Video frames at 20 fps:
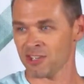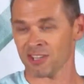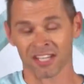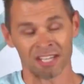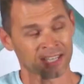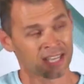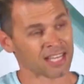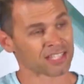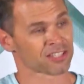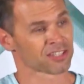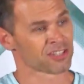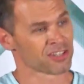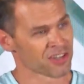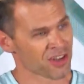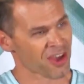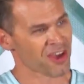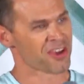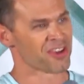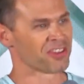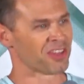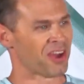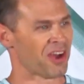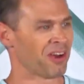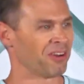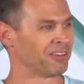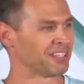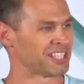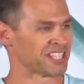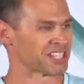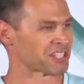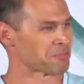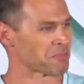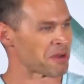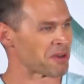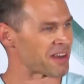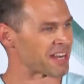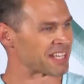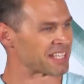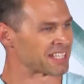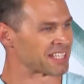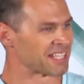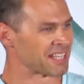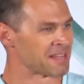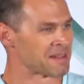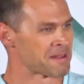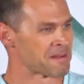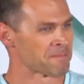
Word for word: You can get to know the Holy Spirit.